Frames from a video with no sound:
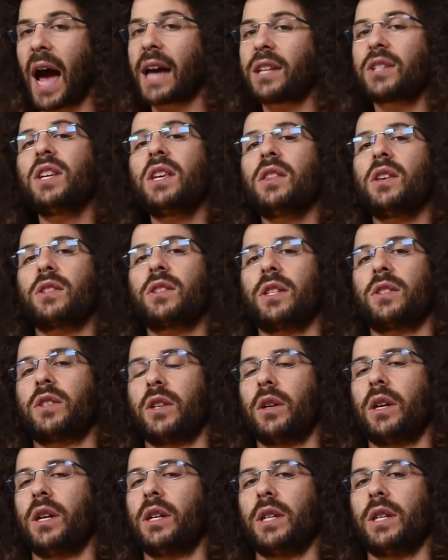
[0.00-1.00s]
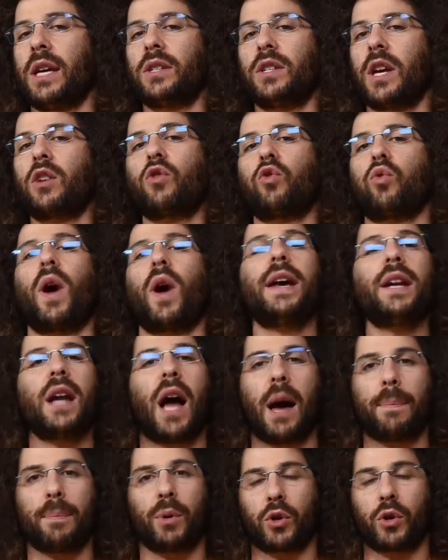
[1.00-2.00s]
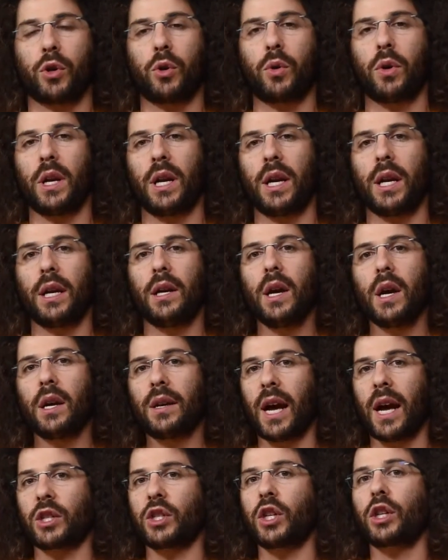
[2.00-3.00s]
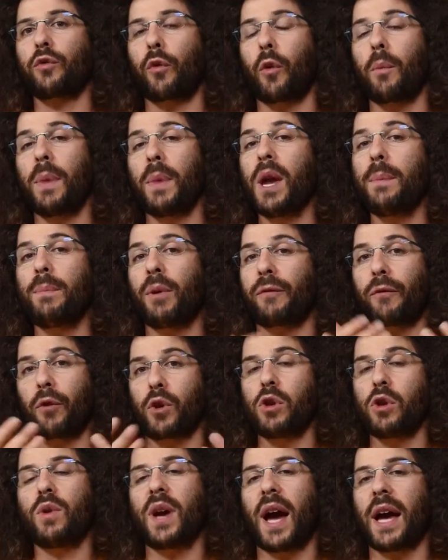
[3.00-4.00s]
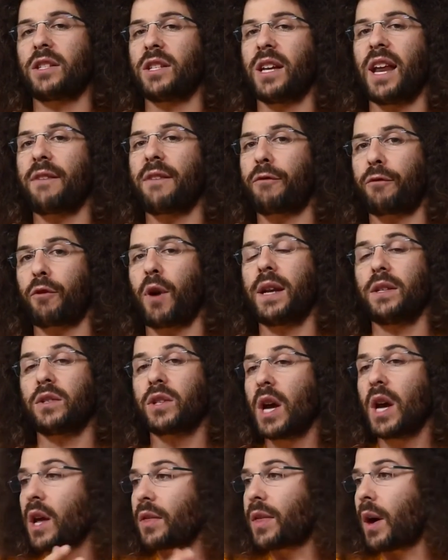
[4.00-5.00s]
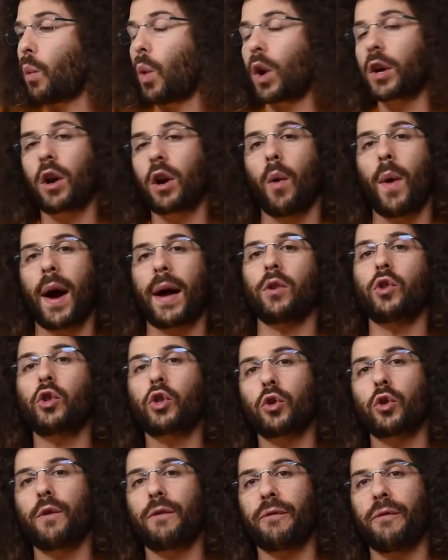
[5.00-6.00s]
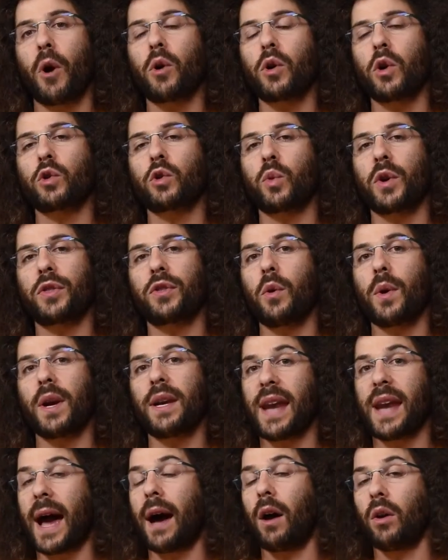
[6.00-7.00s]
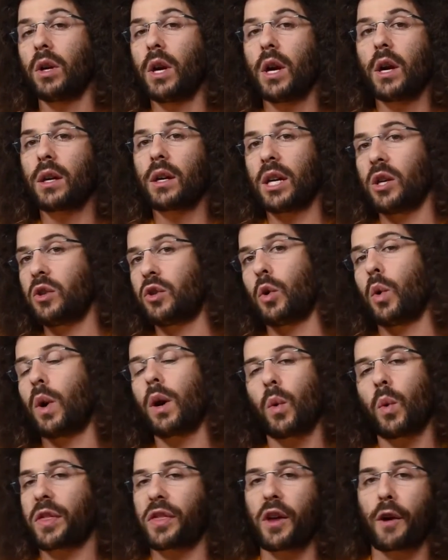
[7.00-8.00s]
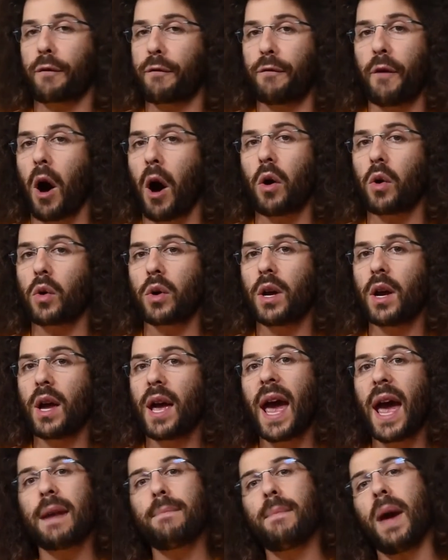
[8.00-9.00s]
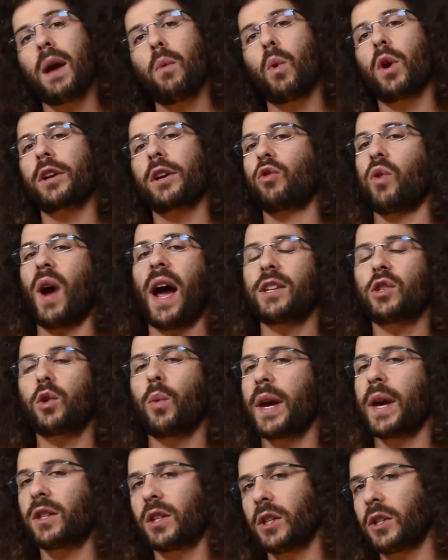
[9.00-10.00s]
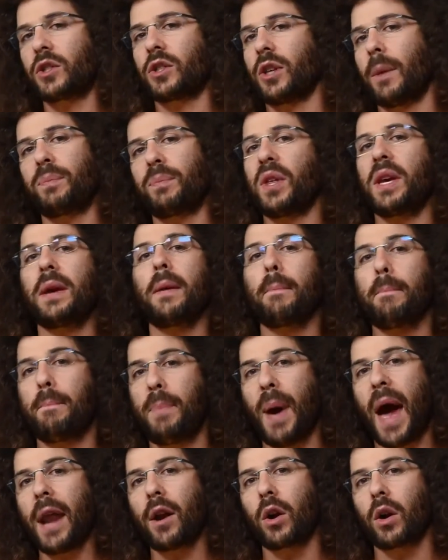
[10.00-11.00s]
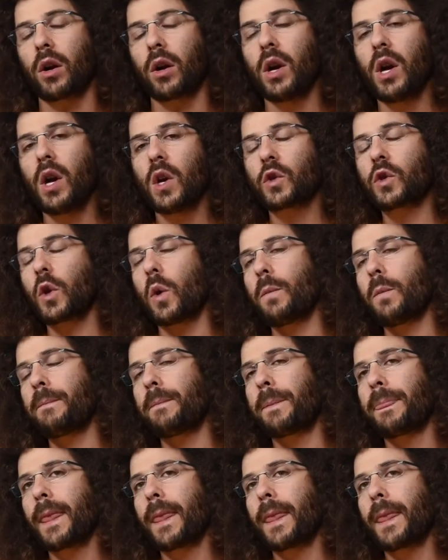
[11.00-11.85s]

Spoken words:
I see this as a great opportunity, not just for me, but for you guys that have friends that want to go out and shoot photos with you and now can do it with their phone and may want to graduate to something better. So